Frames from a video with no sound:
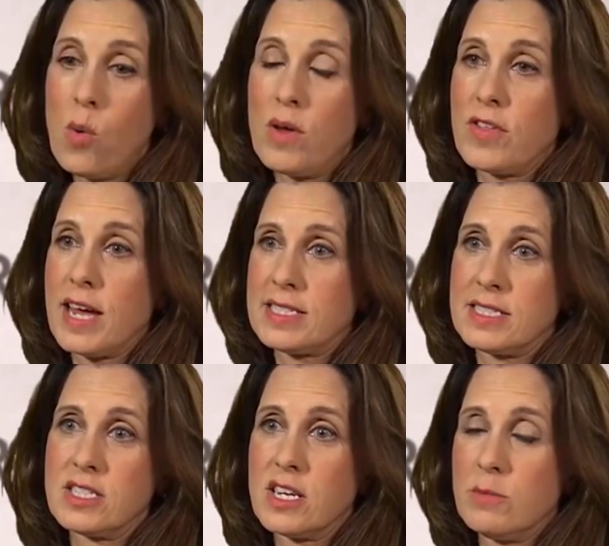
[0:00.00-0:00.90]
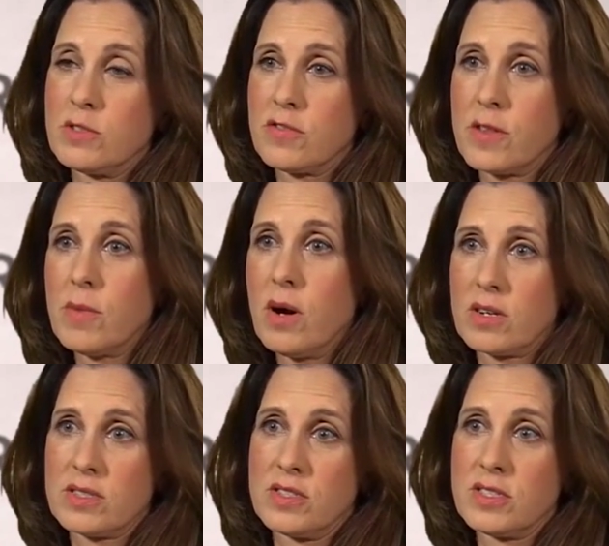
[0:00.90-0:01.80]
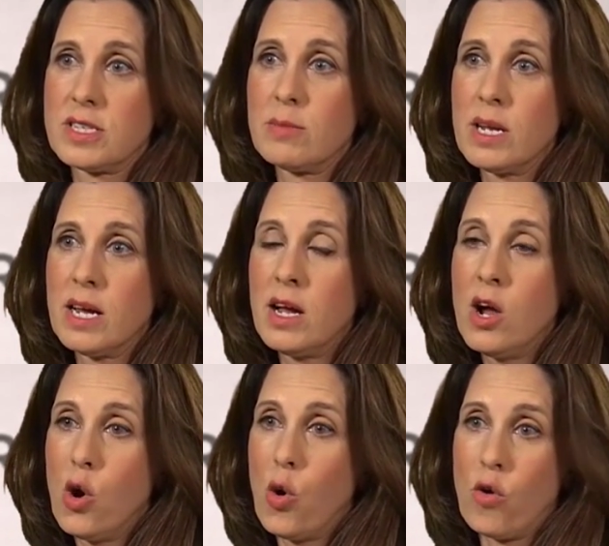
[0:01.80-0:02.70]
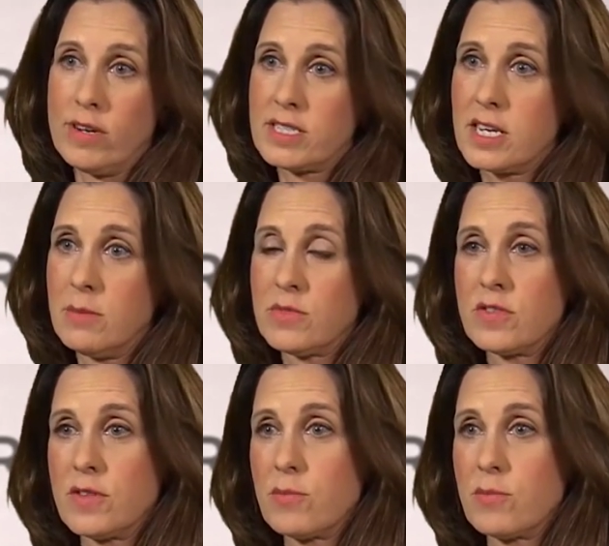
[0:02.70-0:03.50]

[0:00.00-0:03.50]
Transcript: whether that's in terms of the marks that are similar or in terms of the